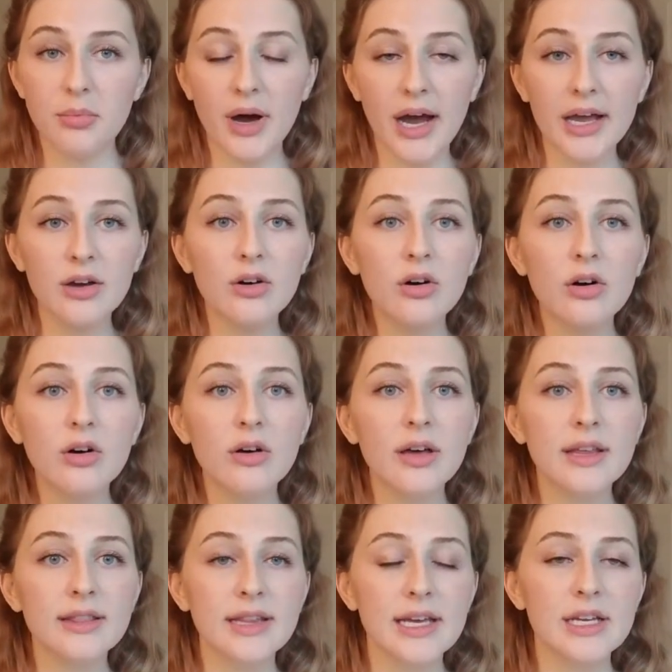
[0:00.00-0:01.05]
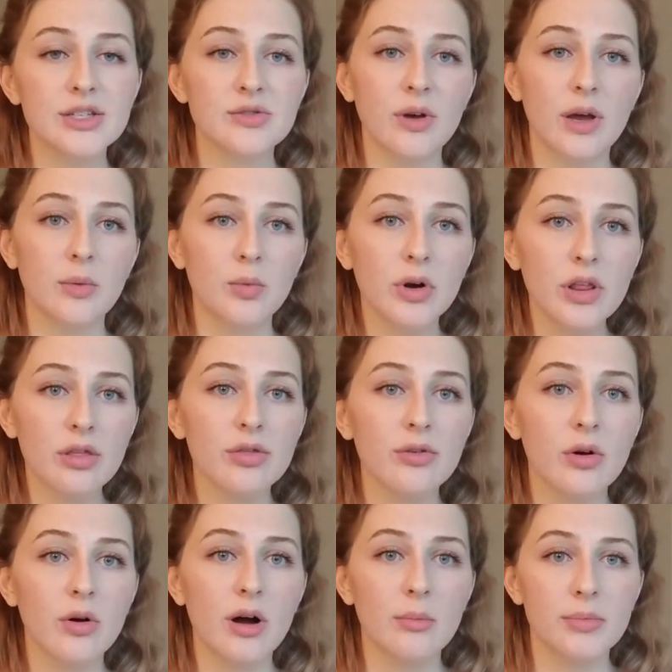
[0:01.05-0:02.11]
bile and things so I wouldn't
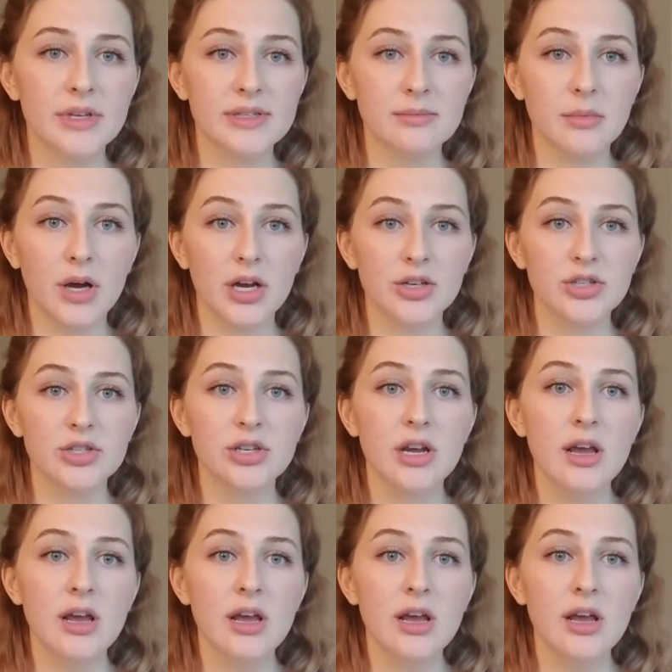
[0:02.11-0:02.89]
throw up as much.